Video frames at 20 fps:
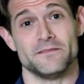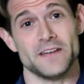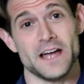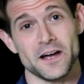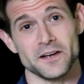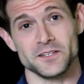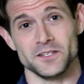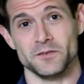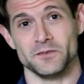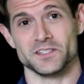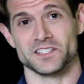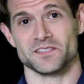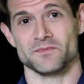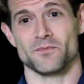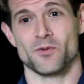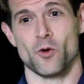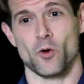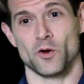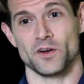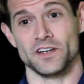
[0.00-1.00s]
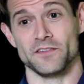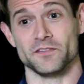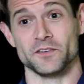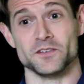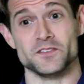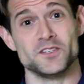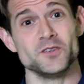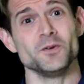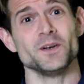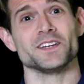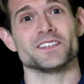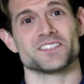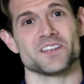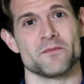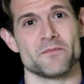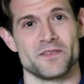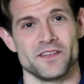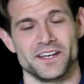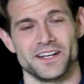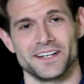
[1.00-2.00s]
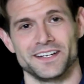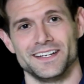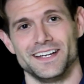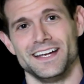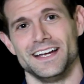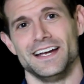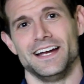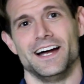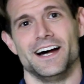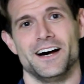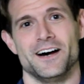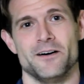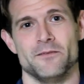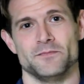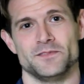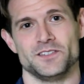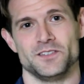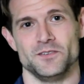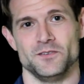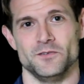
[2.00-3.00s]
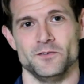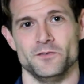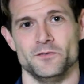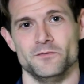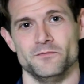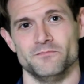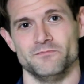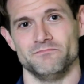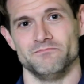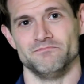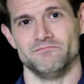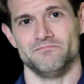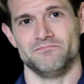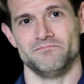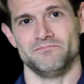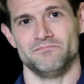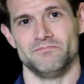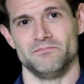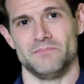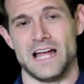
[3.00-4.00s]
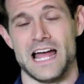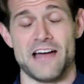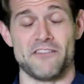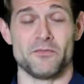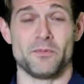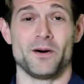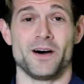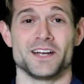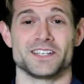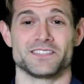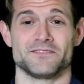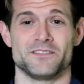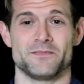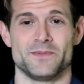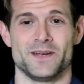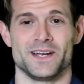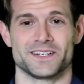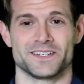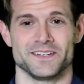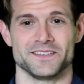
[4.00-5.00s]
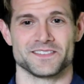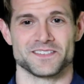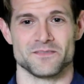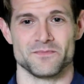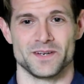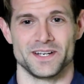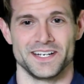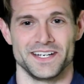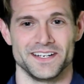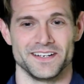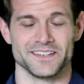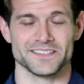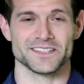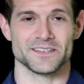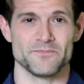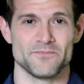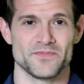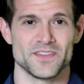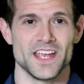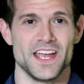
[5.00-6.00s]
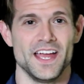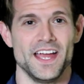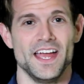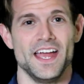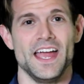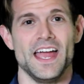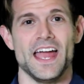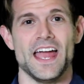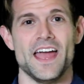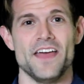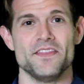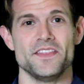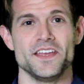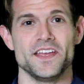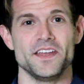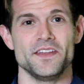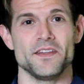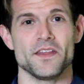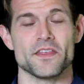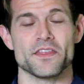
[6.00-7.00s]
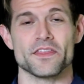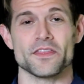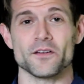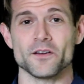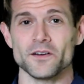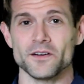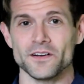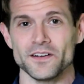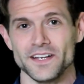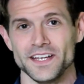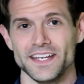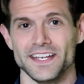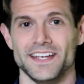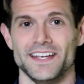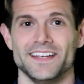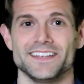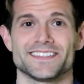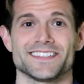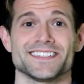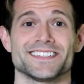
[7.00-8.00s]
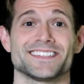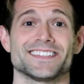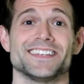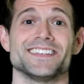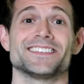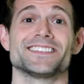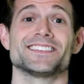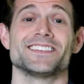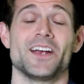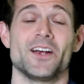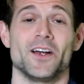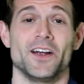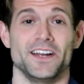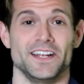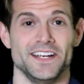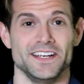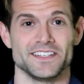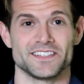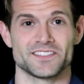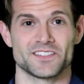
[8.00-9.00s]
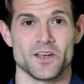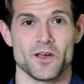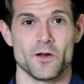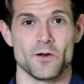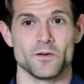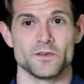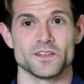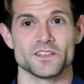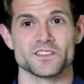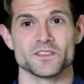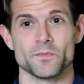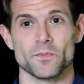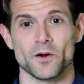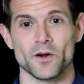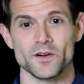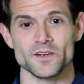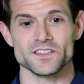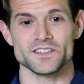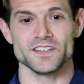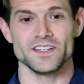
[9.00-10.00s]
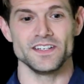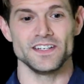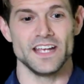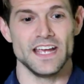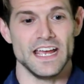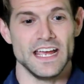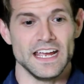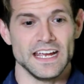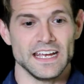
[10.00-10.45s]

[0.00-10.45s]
value is important if you're doing something um, to have a positive impact on somebody else. And then third is sincerity. So does the person